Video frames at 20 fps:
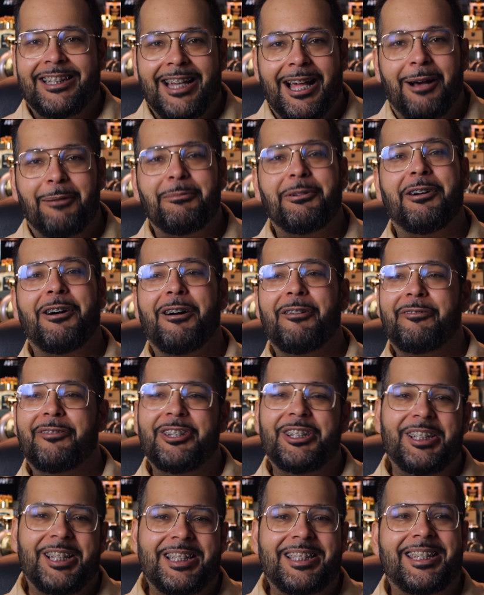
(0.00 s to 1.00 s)
now I'm
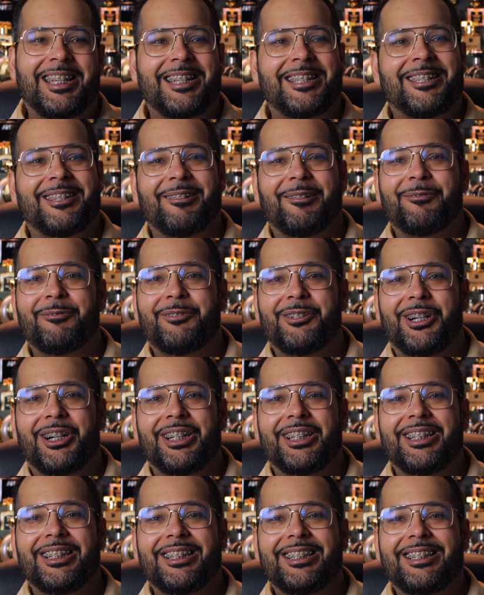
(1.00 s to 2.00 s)
confident, let's get stuff
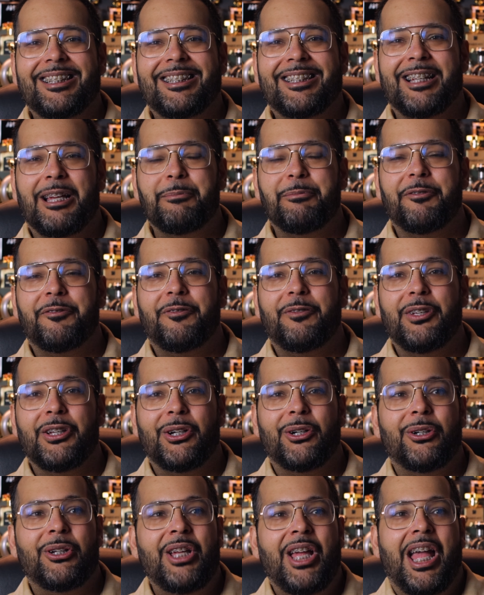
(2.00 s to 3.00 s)
done type of
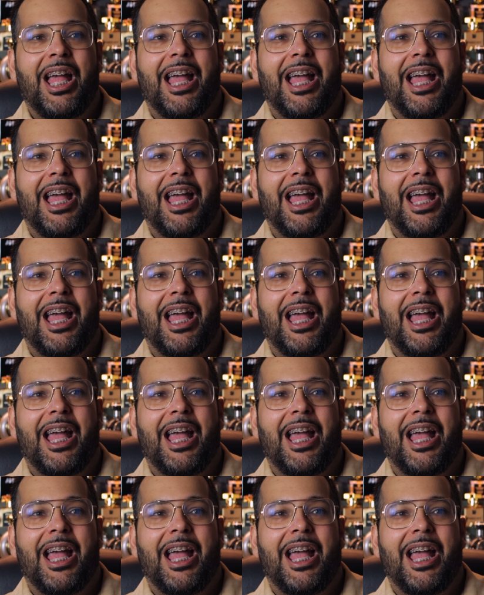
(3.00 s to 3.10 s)
feel.